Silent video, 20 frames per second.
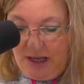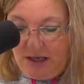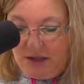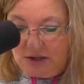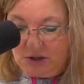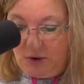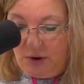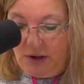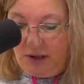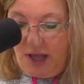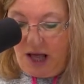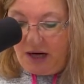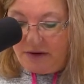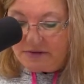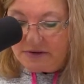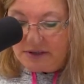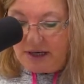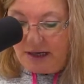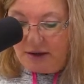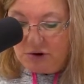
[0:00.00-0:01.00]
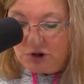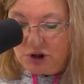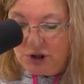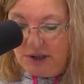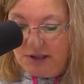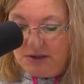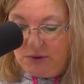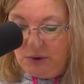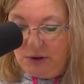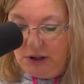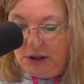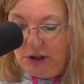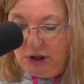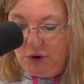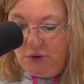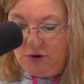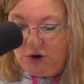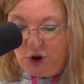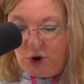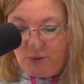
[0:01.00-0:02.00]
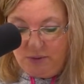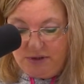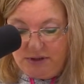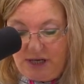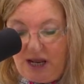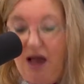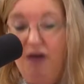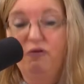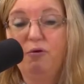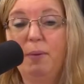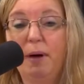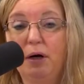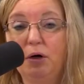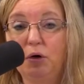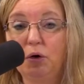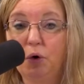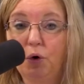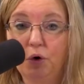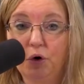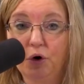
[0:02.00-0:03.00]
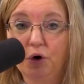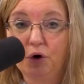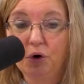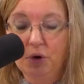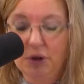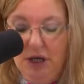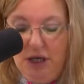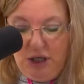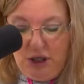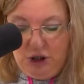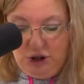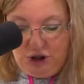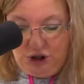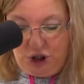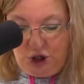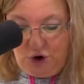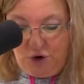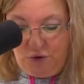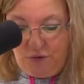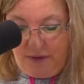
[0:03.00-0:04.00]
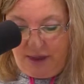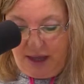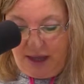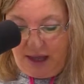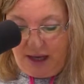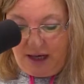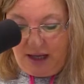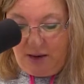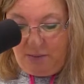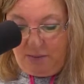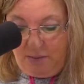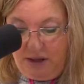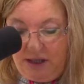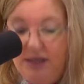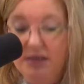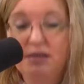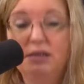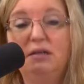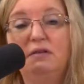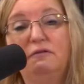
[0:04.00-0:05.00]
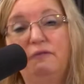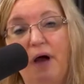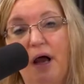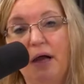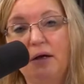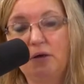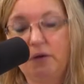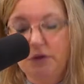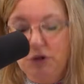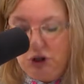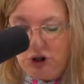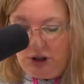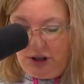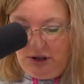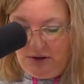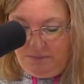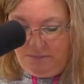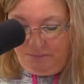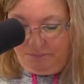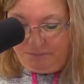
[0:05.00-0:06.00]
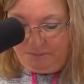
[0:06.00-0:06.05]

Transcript: So a lot of style sheets will include terms in alphabetical order, so they can be easy to find on the sheet.